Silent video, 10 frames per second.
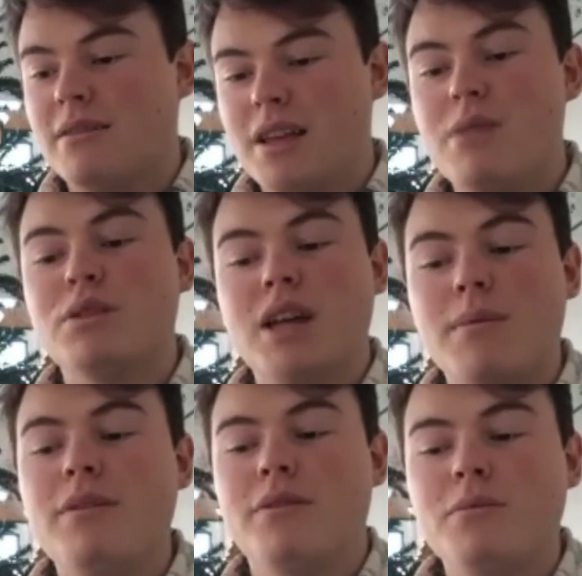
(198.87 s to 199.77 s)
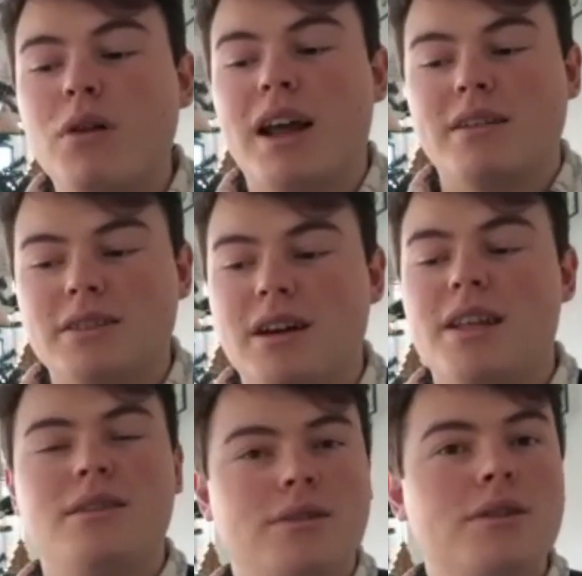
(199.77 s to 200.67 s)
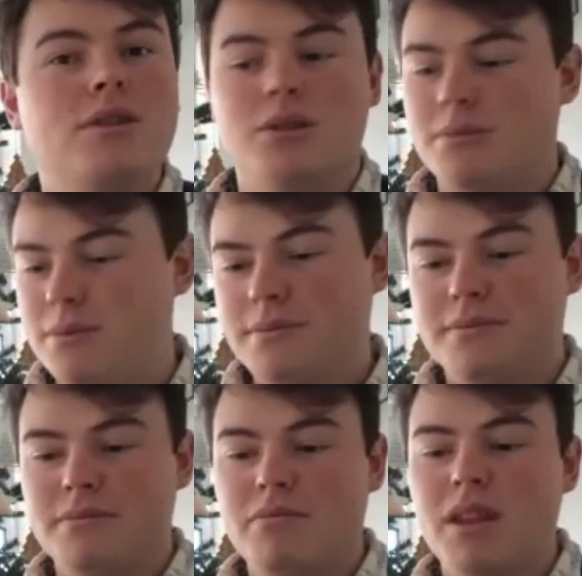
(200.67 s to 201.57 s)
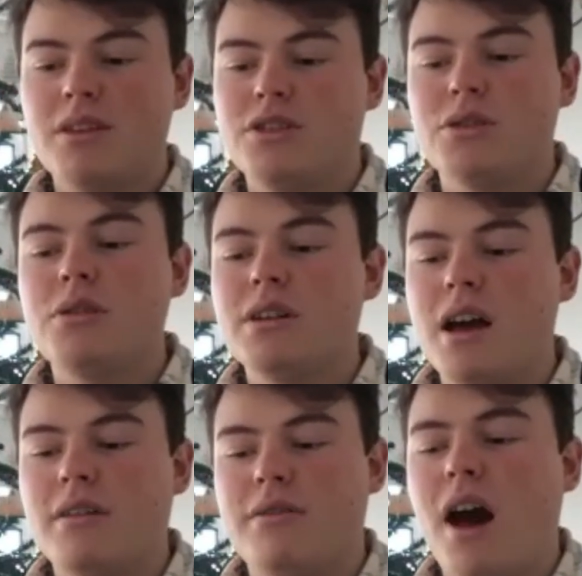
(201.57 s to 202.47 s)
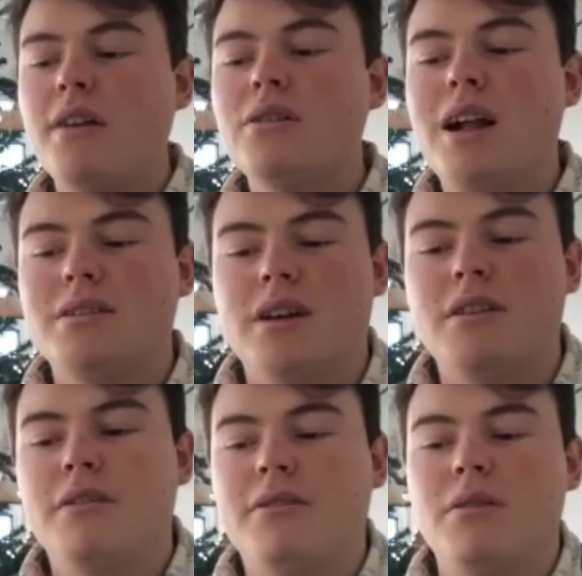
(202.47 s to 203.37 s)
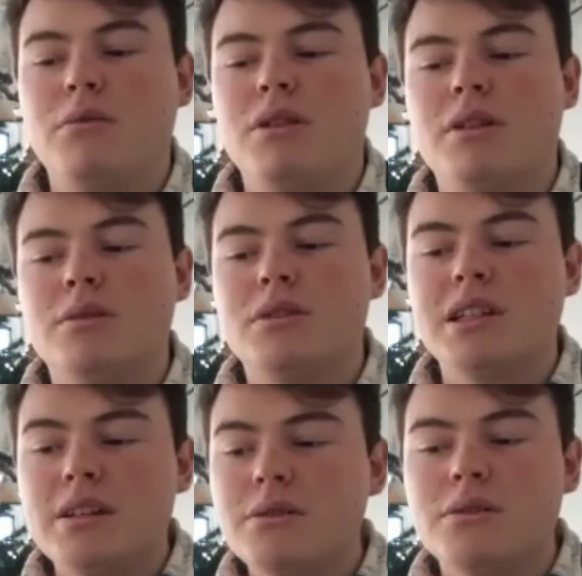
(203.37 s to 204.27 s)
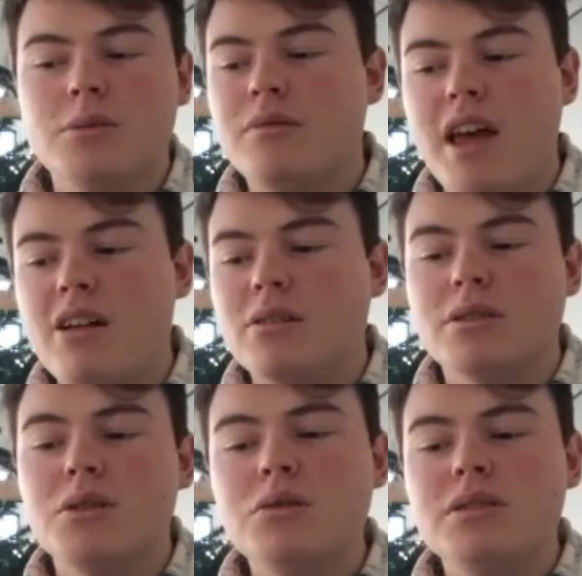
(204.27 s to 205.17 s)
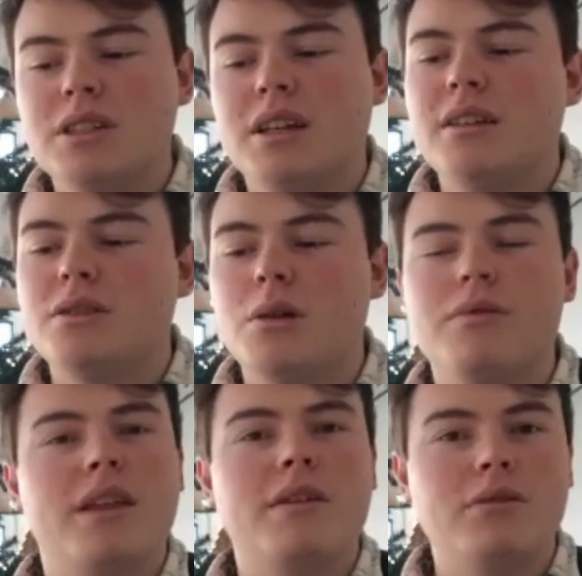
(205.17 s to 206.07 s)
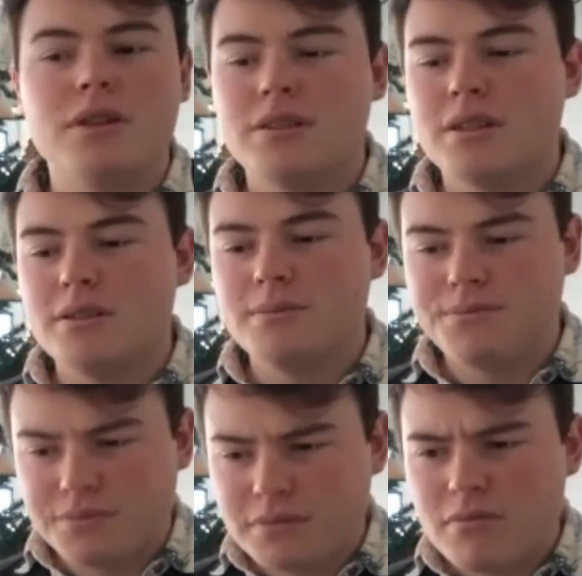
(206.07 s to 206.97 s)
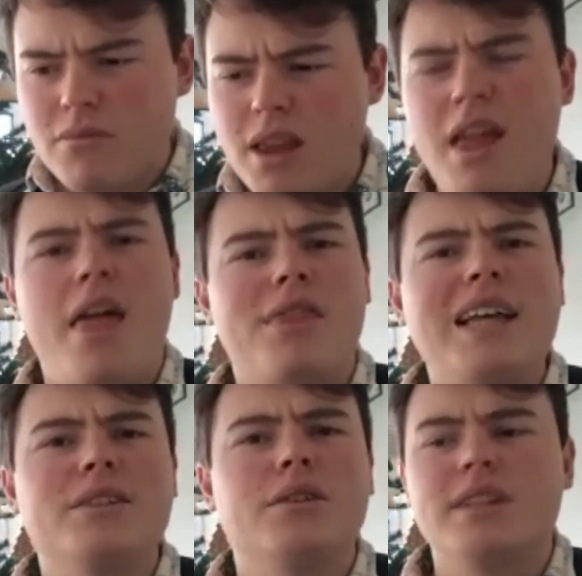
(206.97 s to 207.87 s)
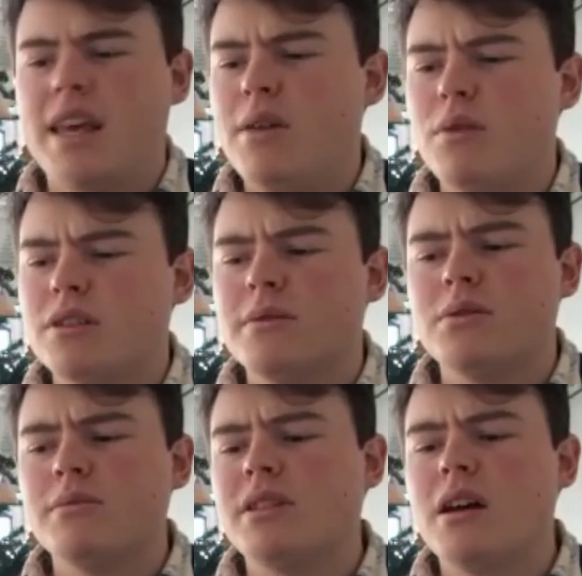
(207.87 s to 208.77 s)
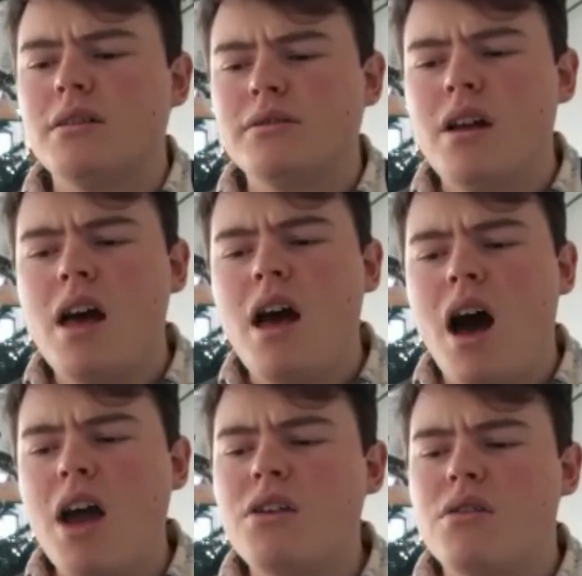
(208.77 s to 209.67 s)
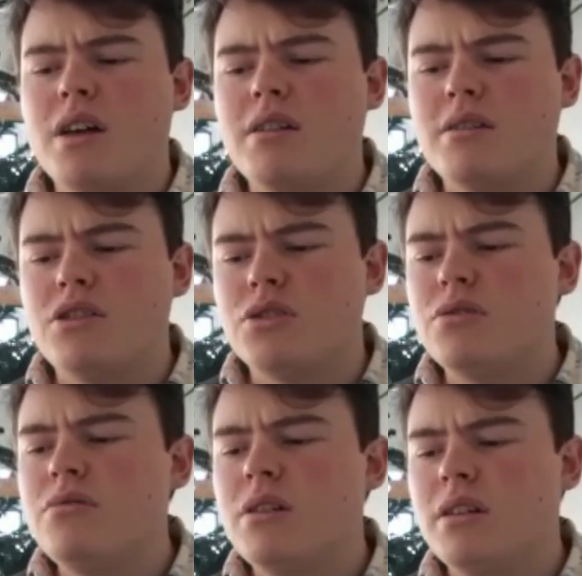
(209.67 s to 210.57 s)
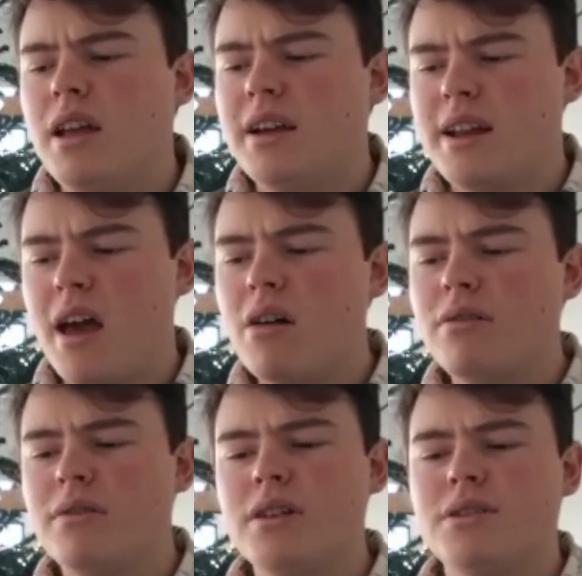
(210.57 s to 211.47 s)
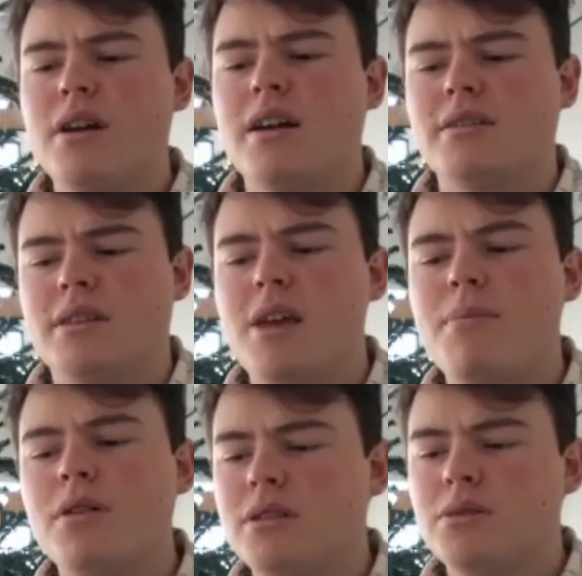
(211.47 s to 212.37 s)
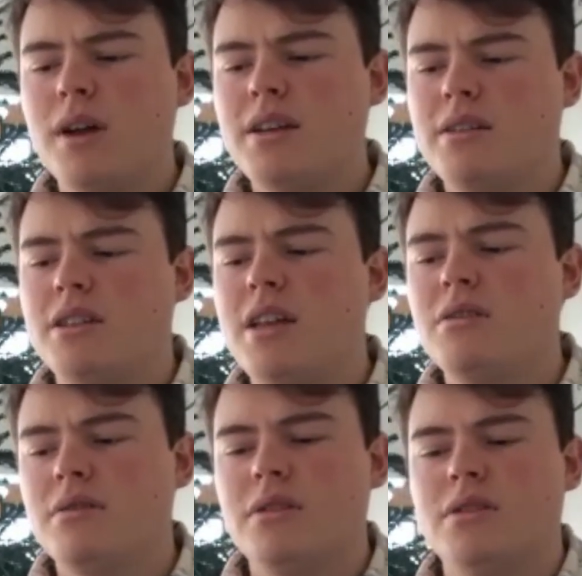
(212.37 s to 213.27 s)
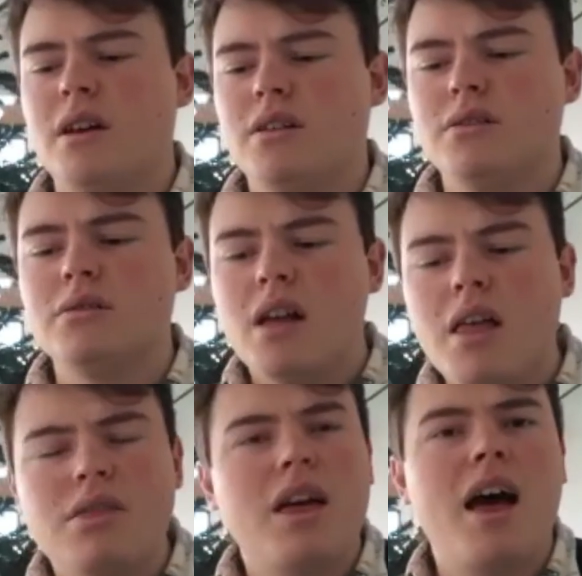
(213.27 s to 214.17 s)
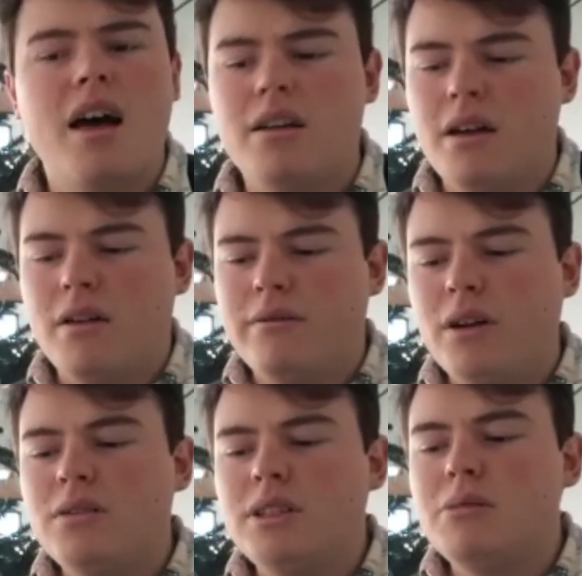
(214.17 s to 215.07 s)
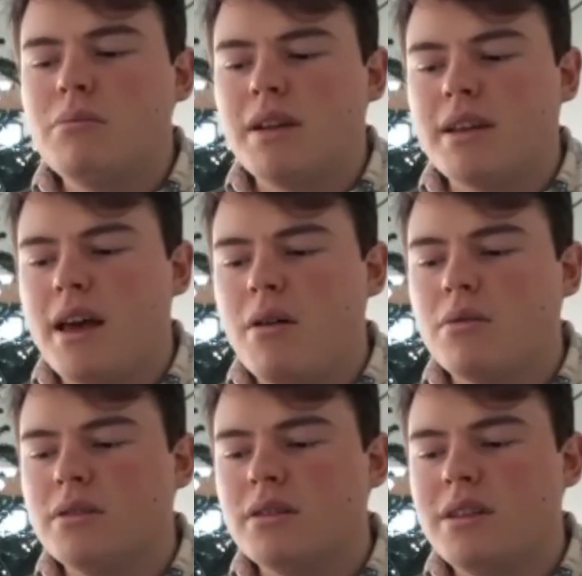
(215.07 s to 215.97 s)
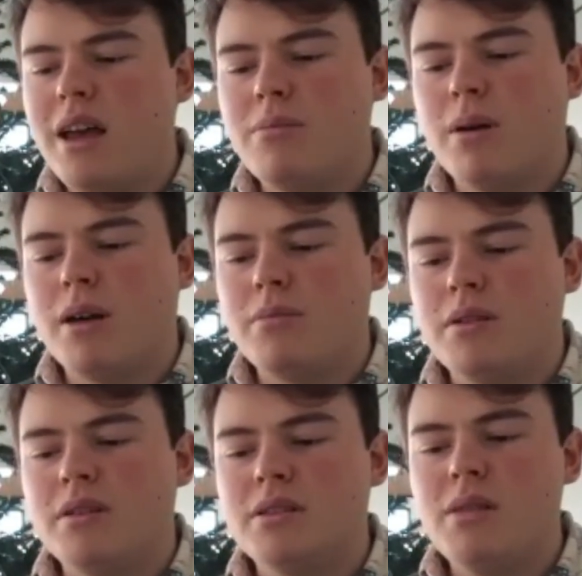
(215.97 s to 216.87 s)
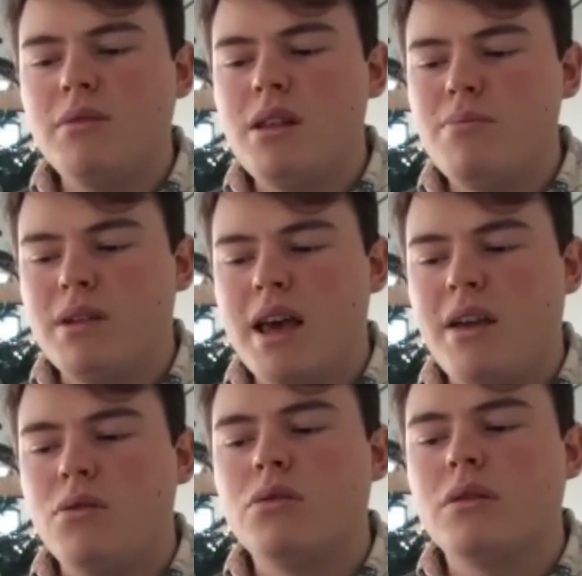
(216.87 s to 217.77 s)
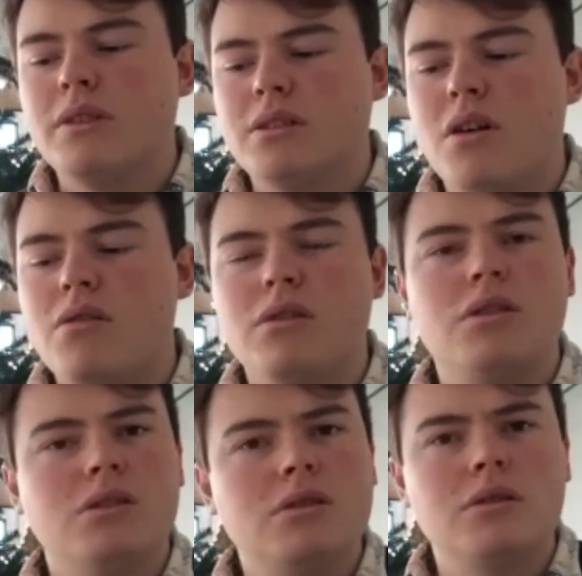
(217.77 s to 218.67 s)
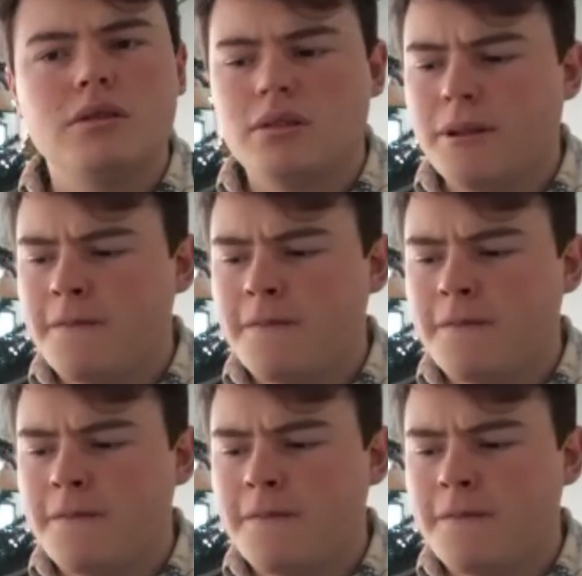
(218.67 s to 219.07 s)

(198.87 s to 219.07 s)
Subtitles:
it was coming from right outside his toy shop. Sure enough, huddled outside the front windows was a little group of elves, all singing at the top of their voices. "That's odd," he whistled to himself. "I know that tune." Like an elf in a trance, he pushed his way to the centre of the circle. There, floating in midair, was the sackpipe, seemingly playing all of its own accord.